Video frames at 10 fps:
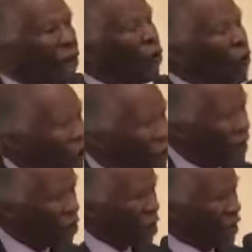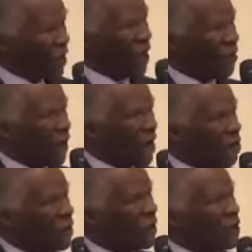So of course he chases after
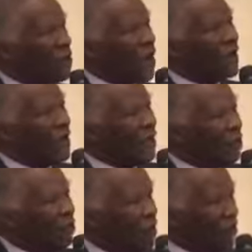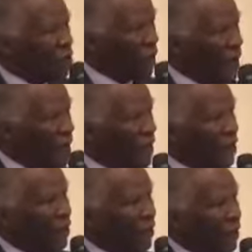them. He says, but you haven't paid.
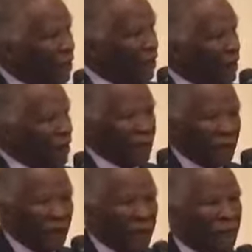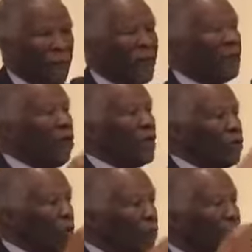In the
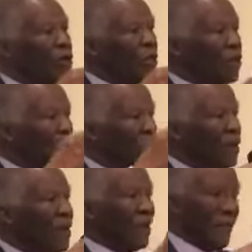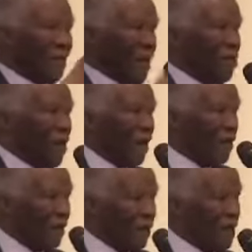course of which there's a
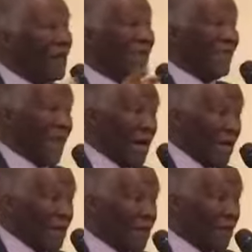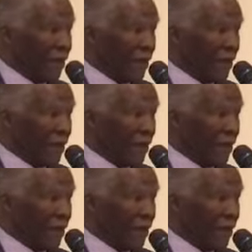stabbing and he dies.